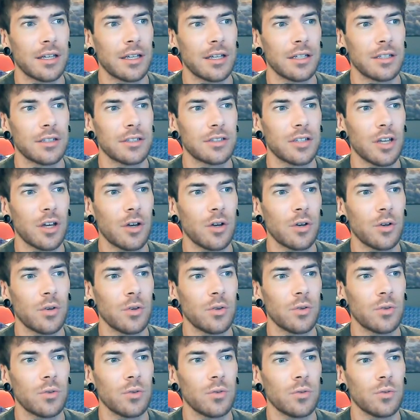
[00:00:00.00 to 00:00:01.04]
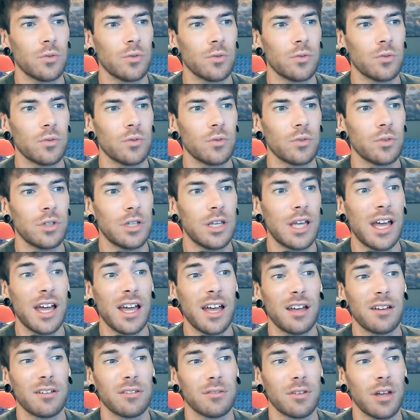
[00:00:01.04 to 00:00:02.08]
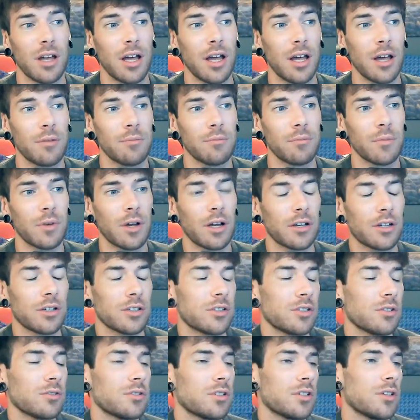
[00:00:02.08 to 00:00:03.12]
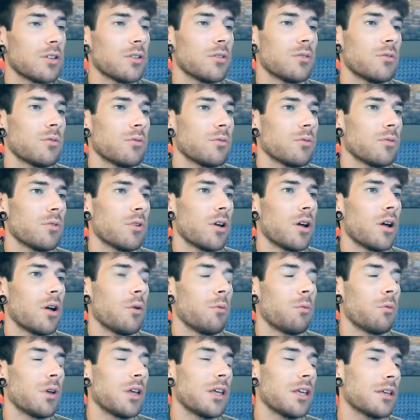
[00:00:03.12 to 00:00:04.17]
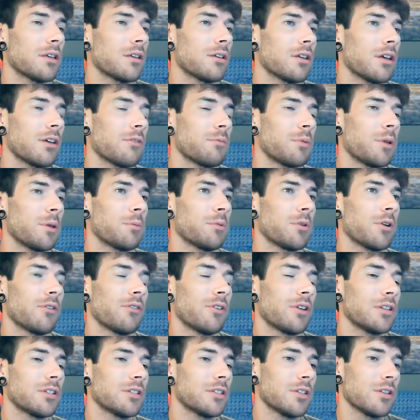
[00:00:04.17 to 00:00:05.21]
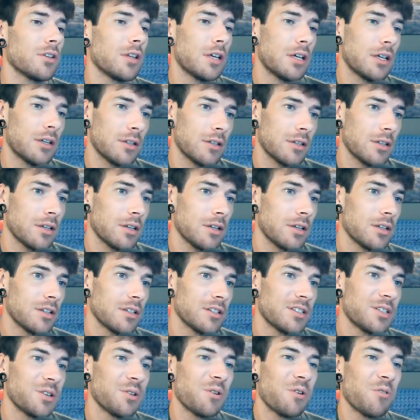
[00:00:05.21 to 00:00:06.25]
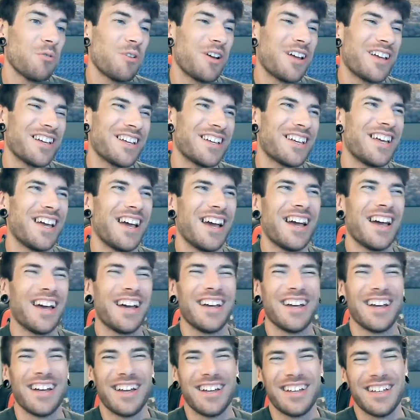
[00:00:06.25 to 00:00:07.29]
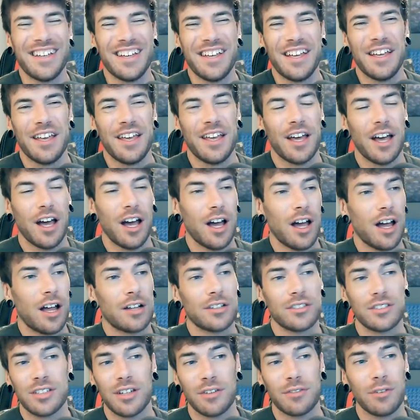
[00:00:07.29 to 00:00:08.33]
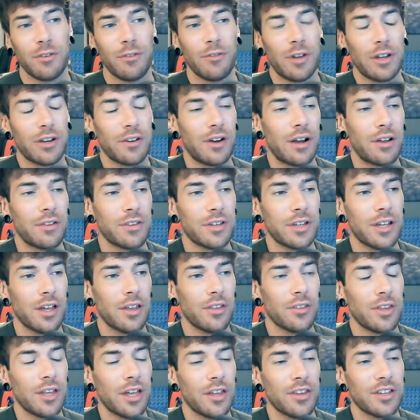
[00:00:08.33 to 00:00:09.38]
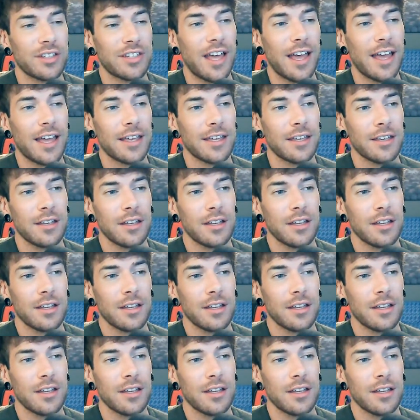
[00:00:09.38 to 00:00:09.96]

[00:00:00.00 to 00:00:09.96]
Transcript: So yeah, I could do two a week if people are into it. Two a week. I'll just have to figure out the other day.